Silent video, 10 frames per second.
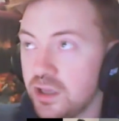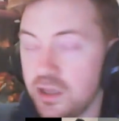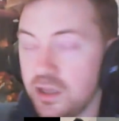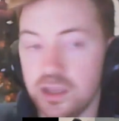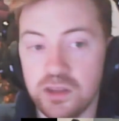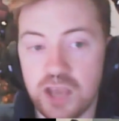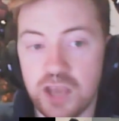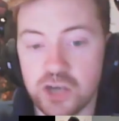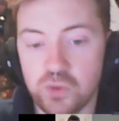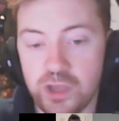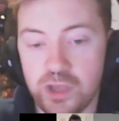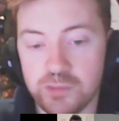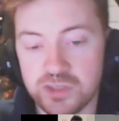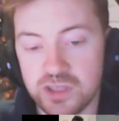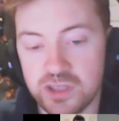in the actual
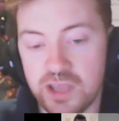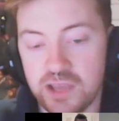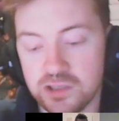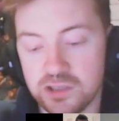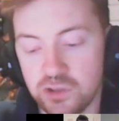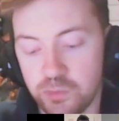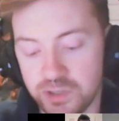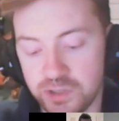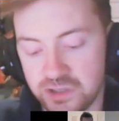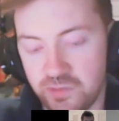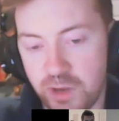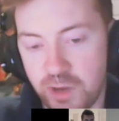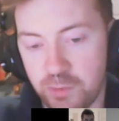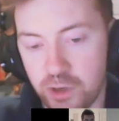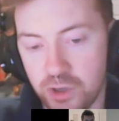MC, they had these little pieces of
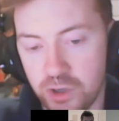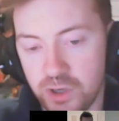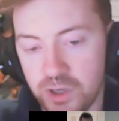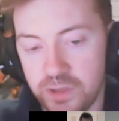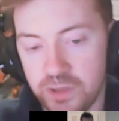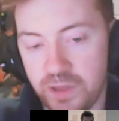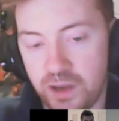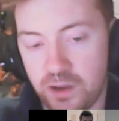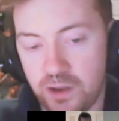paper that